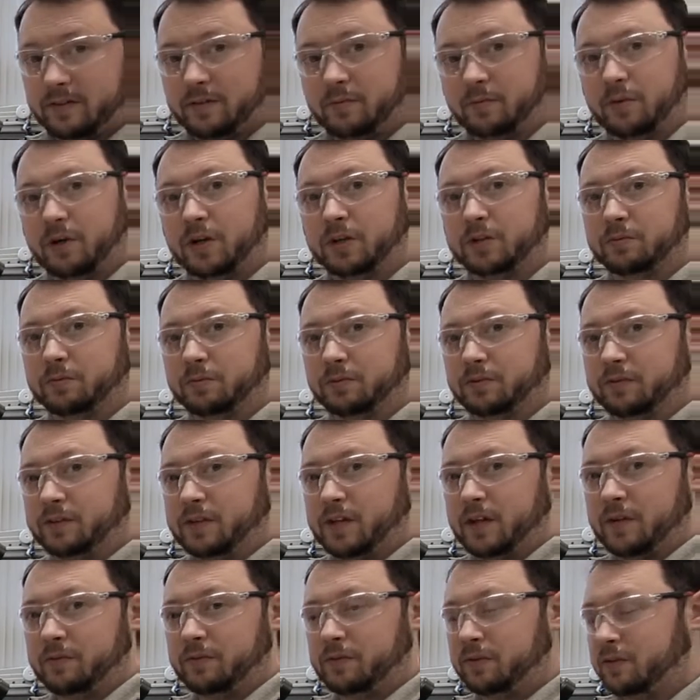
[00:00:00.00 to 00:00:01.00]
in multiple
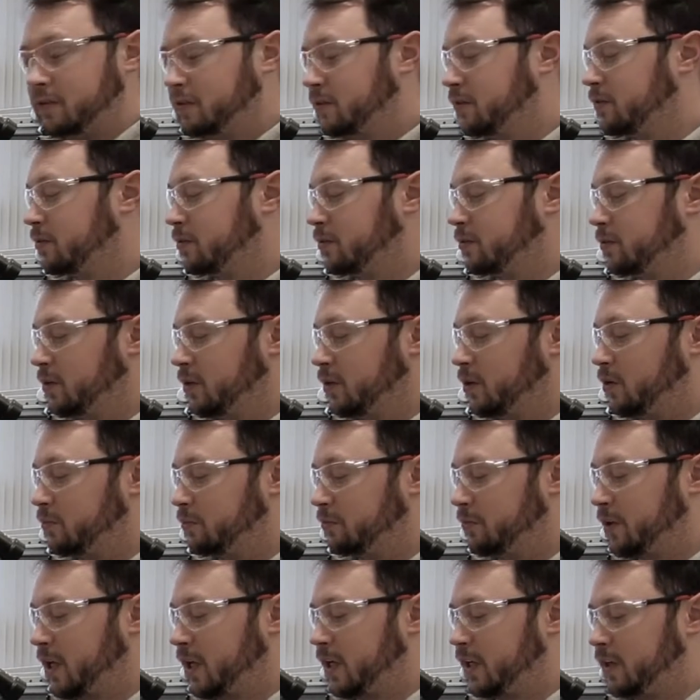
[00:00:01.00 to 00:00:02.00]
steps so we don't
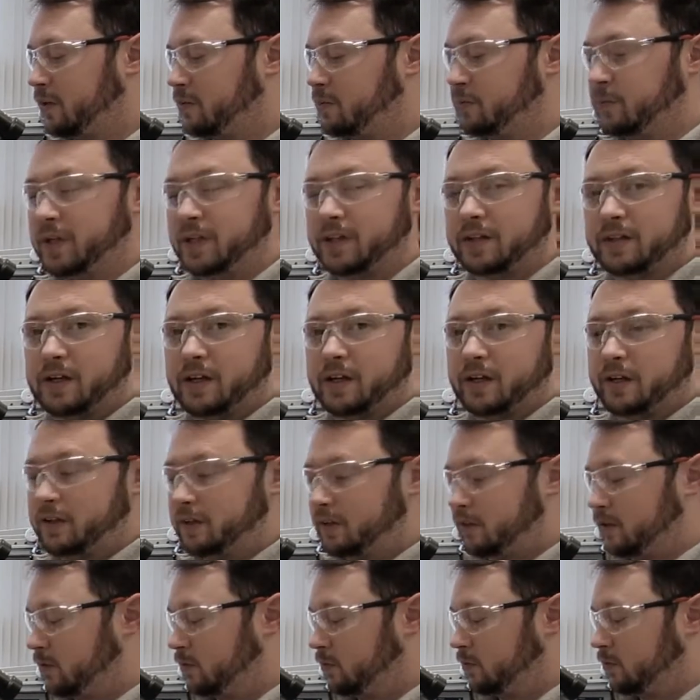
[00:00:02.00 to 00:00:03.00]
bind the bit down
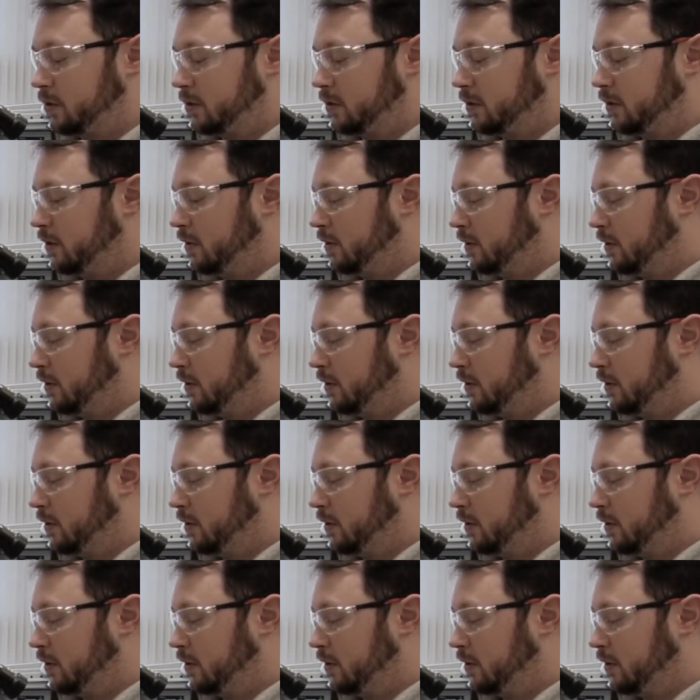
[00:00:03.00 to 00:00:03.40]
into the wood